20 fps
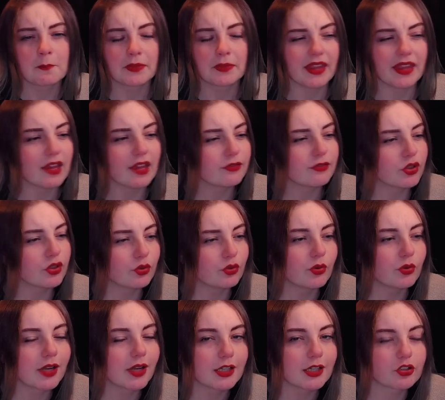if you
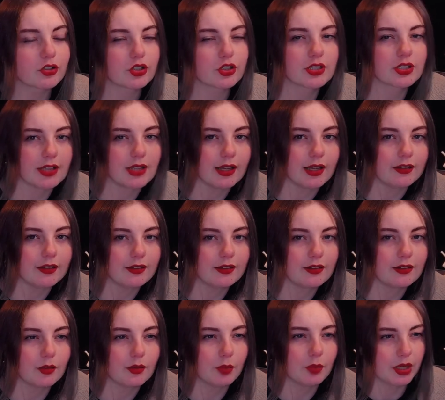don't understand
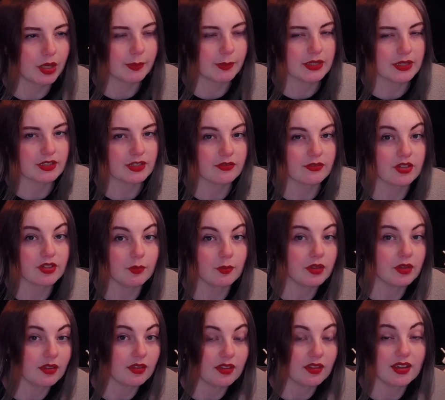the purpose of
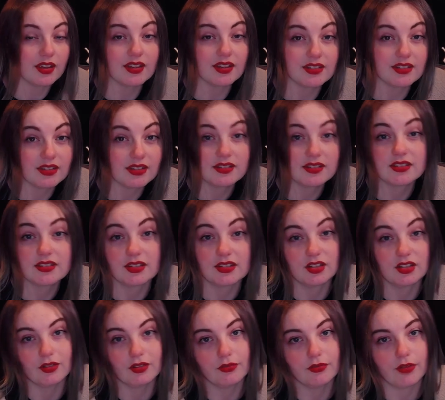something that exists
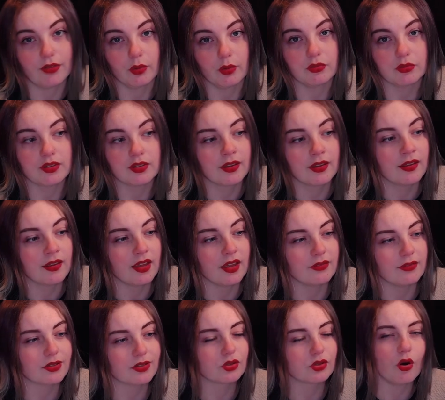that you've found,
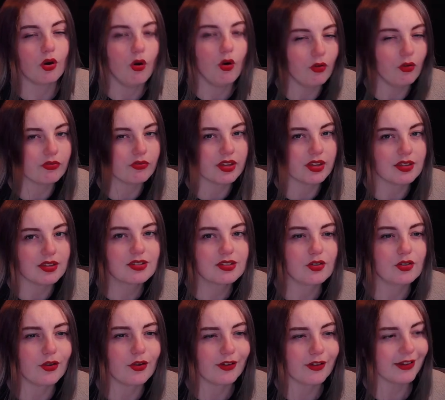if it's not obvious,
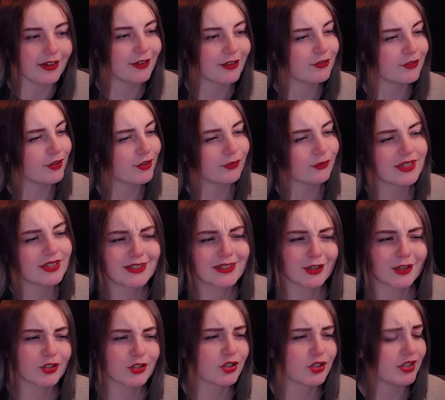or if you
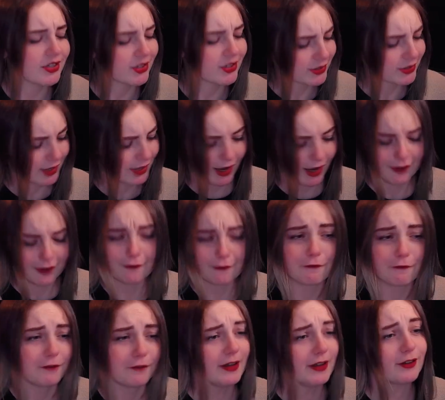research and you just can't
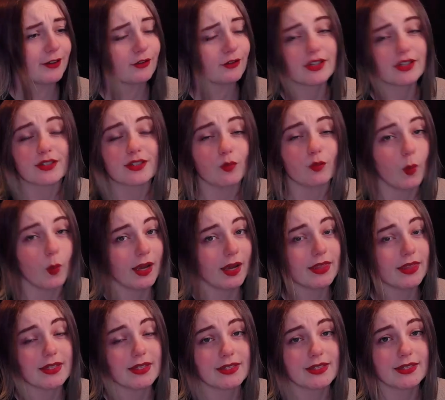find a reason why
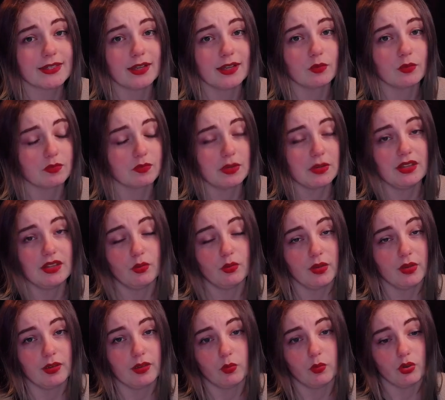this thing was made the
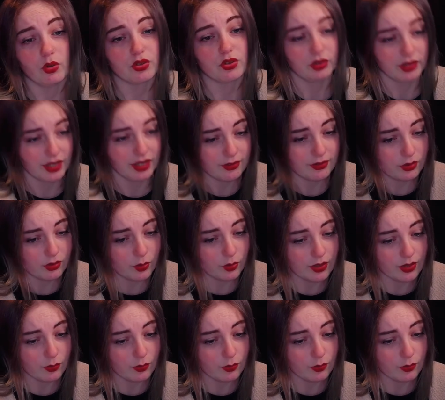way it was or left the way it